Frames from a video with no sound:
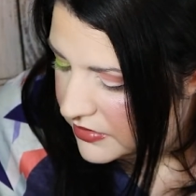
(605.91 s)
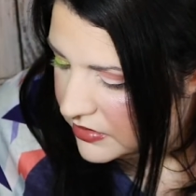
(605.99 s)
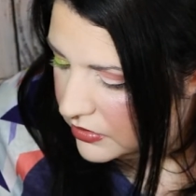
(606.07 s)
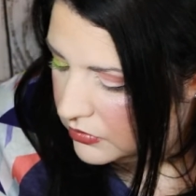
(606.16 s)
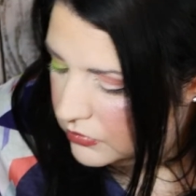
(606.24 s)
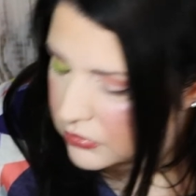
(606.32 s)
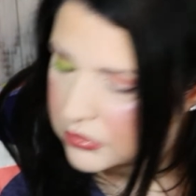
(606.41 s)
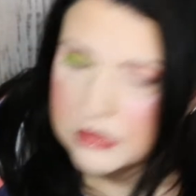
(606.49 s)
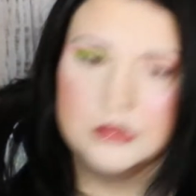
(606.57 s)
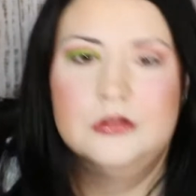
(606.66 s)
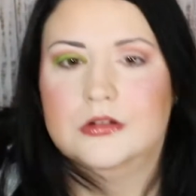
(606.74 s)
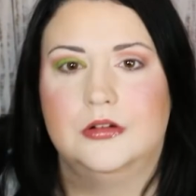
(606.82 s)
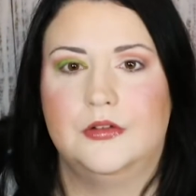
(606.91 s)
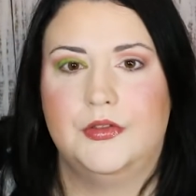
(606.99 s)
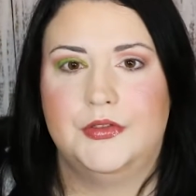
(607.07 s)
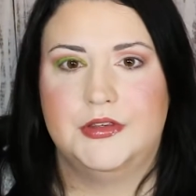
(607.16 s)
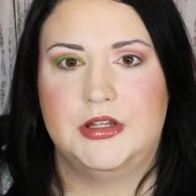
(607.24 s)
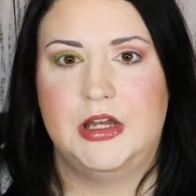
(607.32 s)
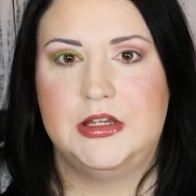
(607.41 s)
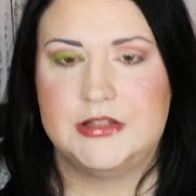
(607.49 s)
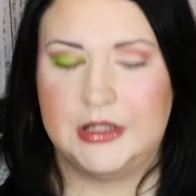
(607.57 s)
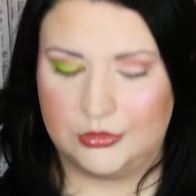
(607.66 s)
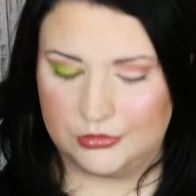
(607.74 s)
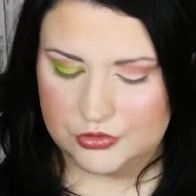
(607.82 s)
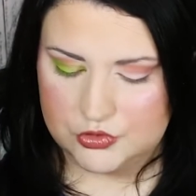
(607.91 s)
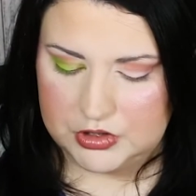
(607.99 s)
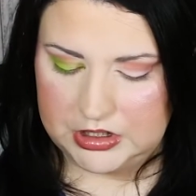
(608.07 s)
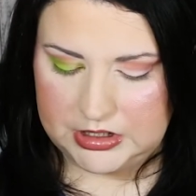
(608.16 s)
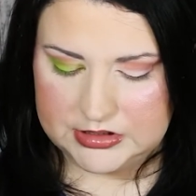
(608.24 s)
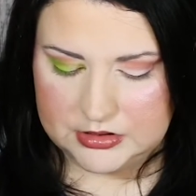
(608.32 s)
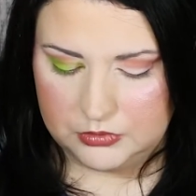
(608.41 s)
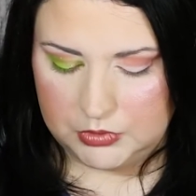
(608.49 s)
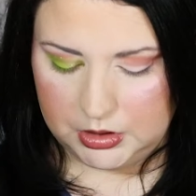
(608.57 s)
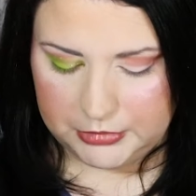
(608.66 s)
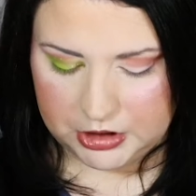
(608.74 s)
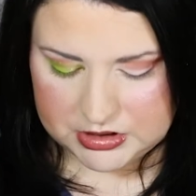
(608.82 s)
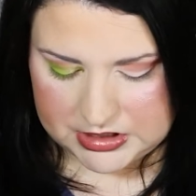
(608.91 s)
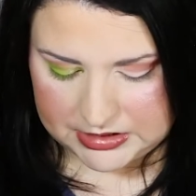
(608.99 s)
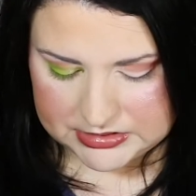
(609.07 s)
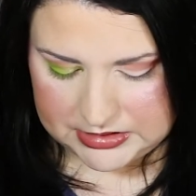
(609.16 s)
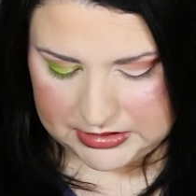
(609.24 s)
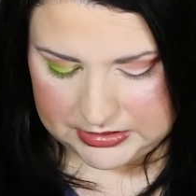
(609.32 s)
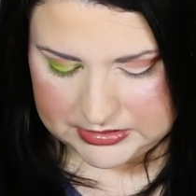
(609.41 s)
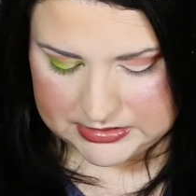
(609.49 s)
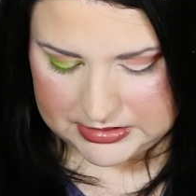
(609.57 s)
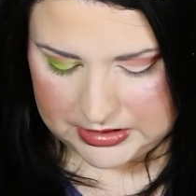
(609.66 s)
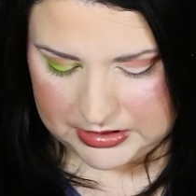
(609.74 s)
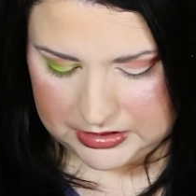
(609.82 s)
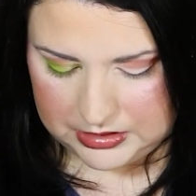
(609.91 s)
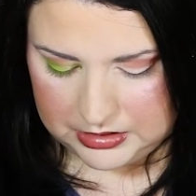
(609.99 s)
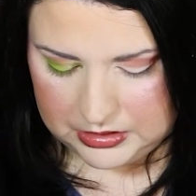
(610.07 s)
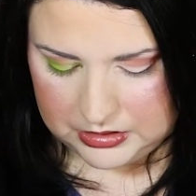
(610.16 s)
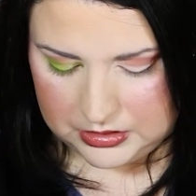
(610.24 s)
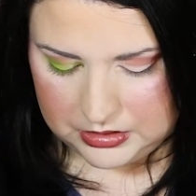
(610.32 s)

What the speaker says: So today's like grocery day. So Walmart texted and said